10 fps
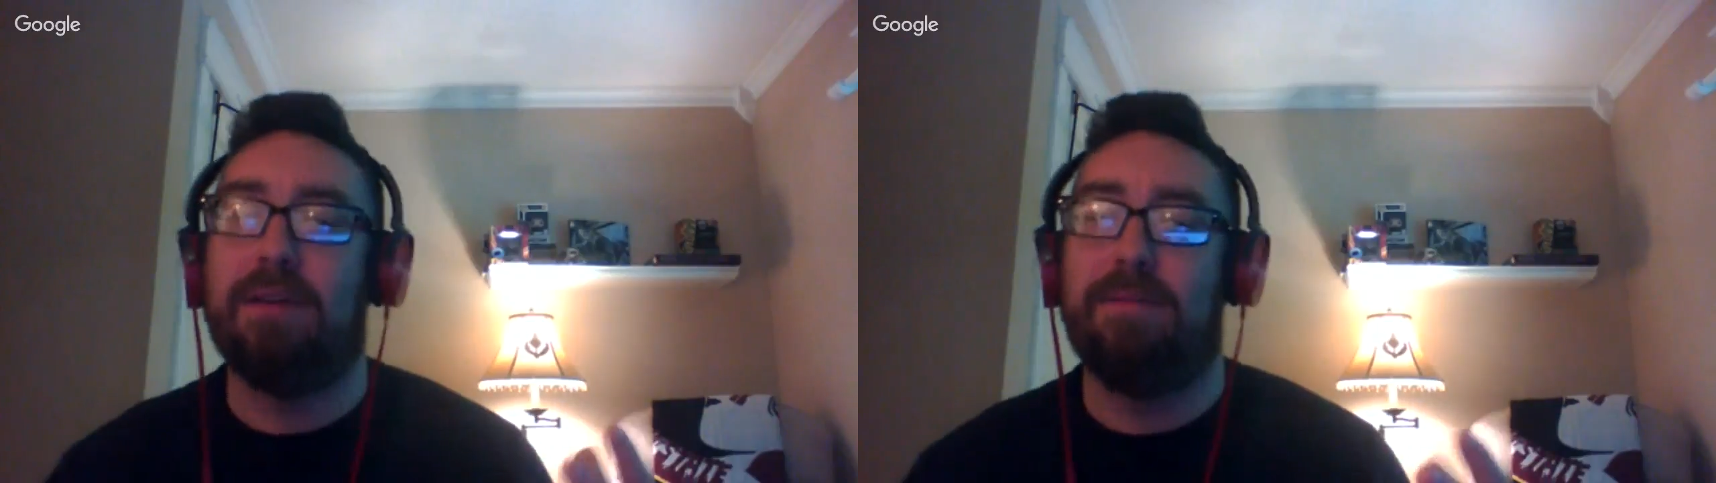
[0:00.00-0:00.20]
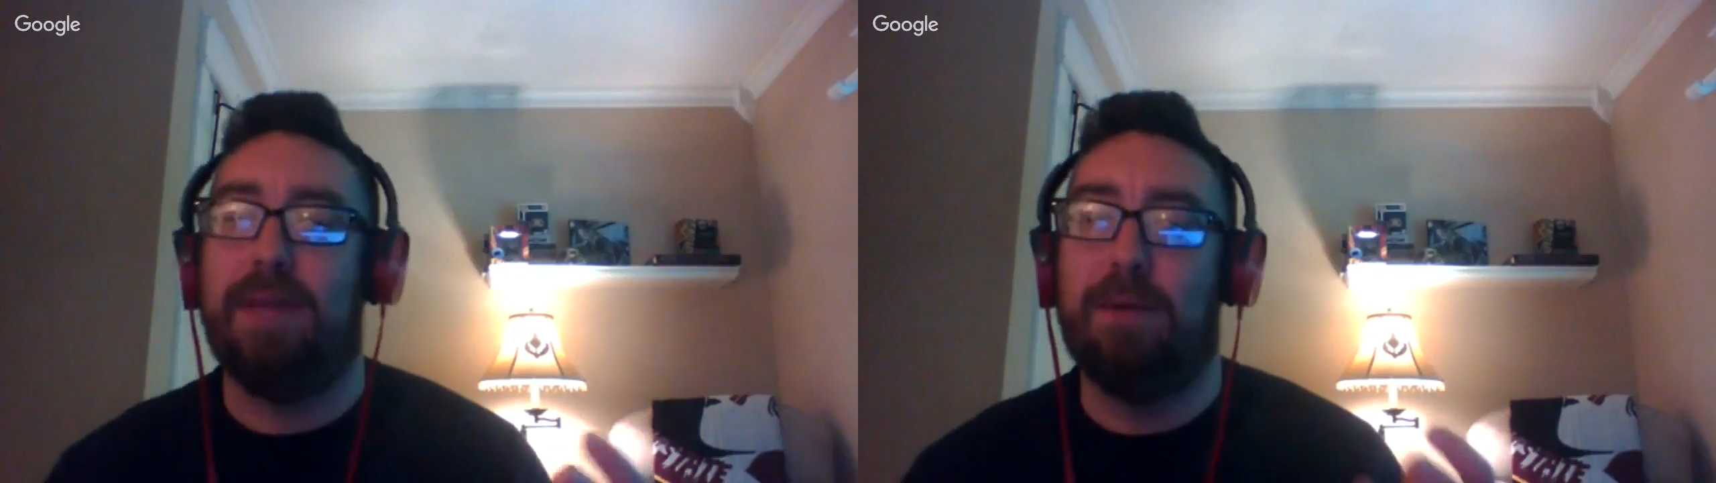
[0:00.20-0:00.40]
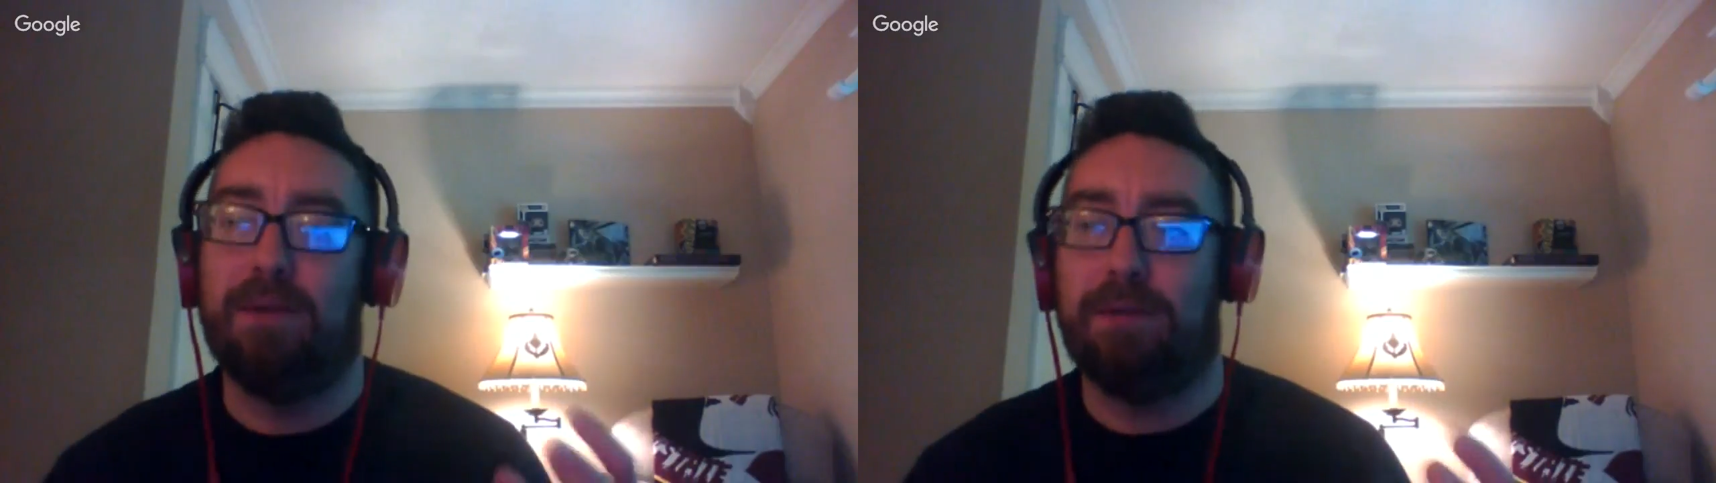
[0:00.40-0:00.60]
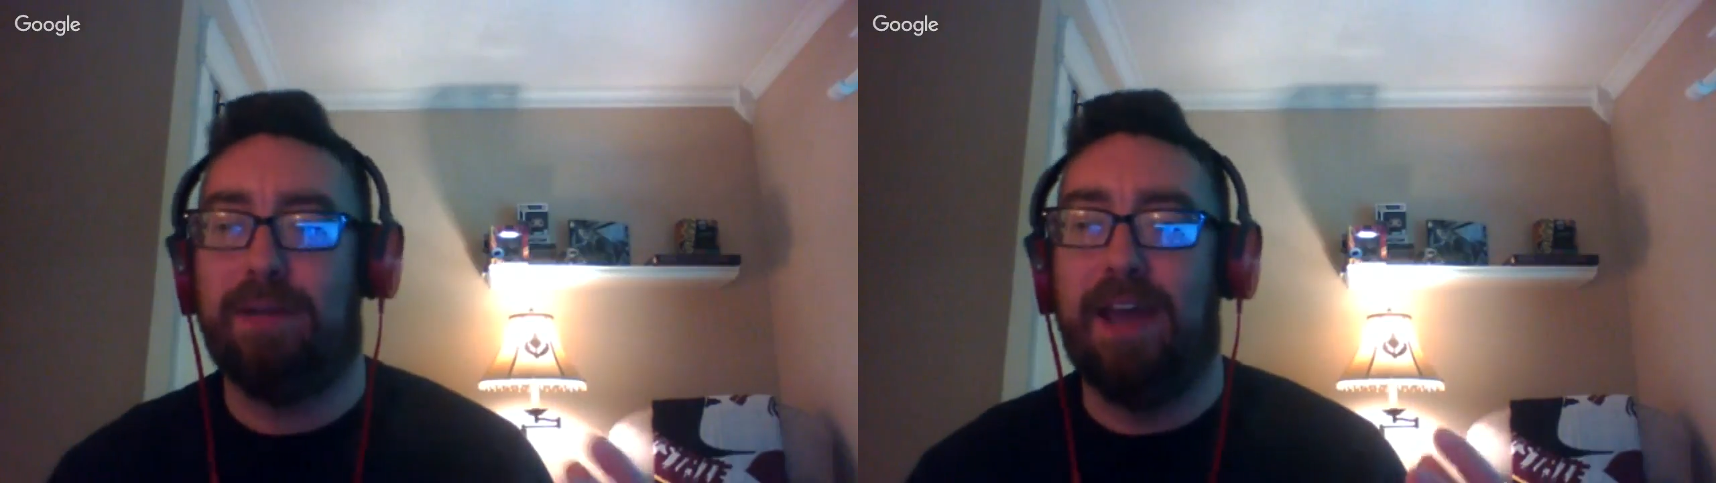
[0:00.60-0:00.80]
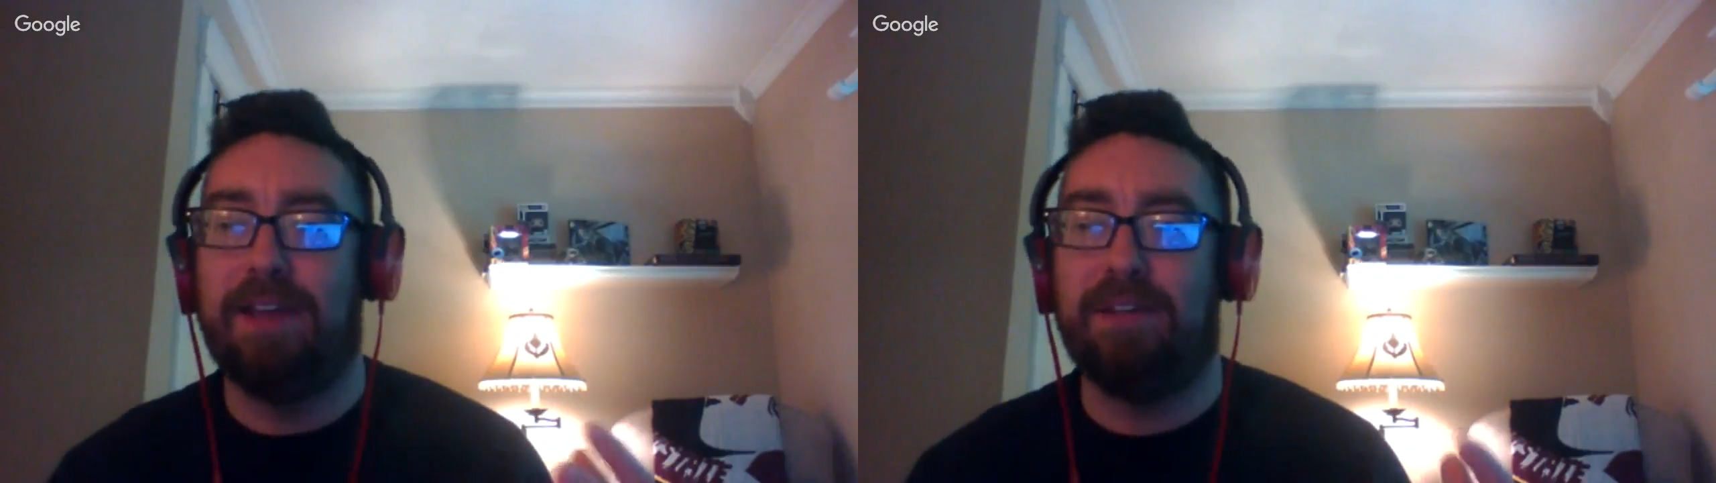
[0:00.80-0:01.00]
were saying
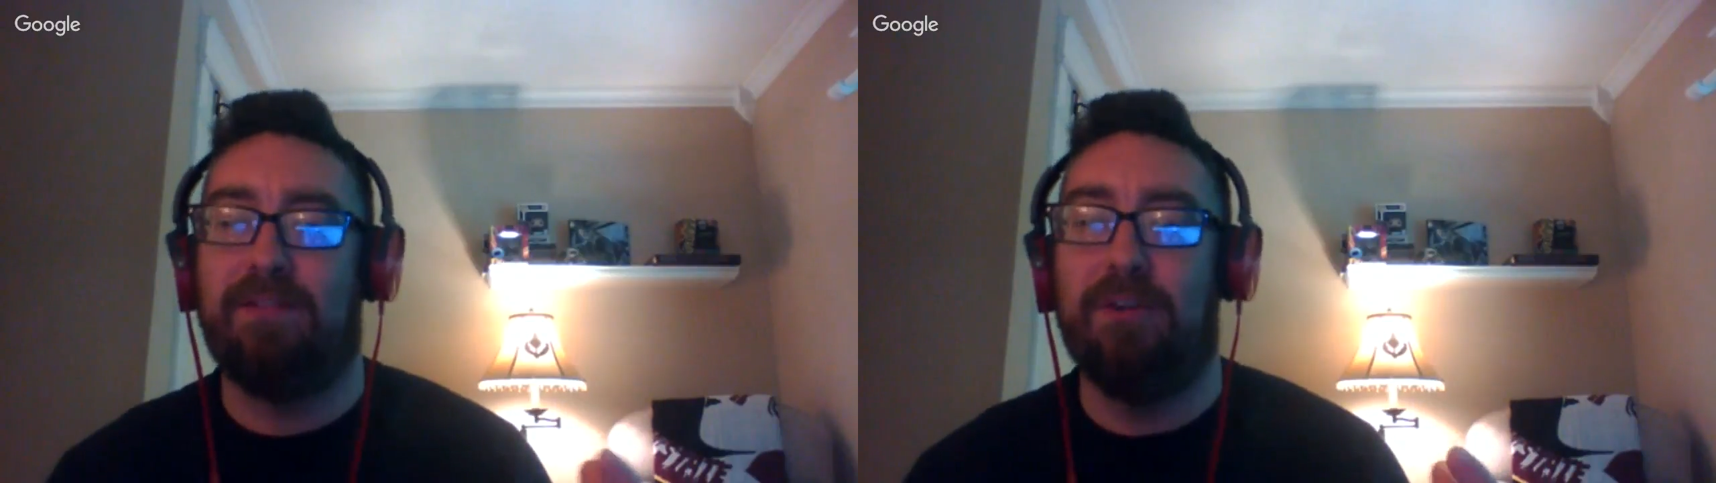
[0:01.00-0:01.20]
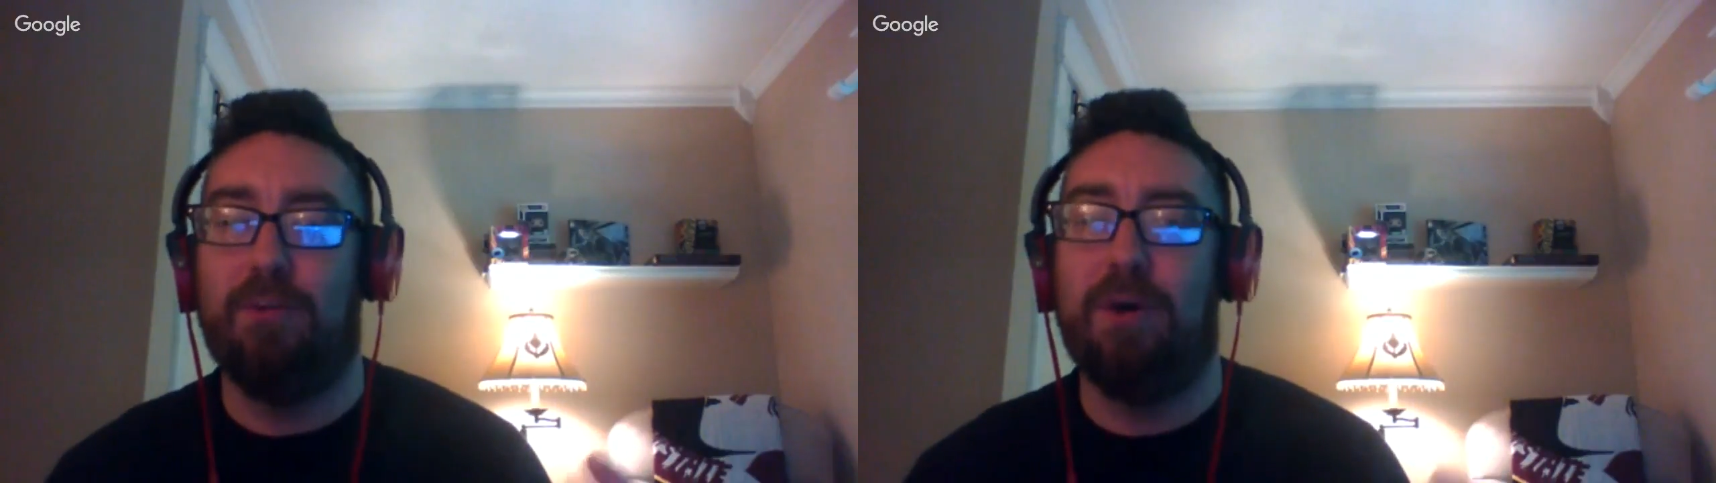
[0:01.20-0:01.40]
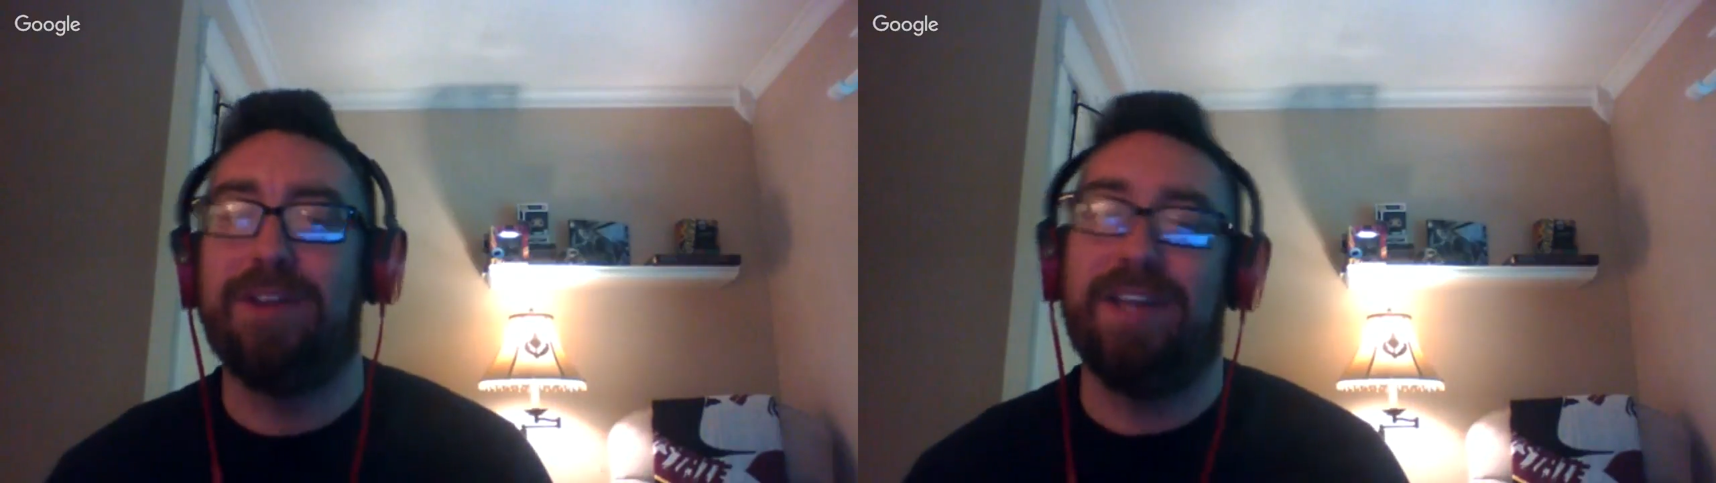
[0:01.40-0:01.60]
this film was, and it was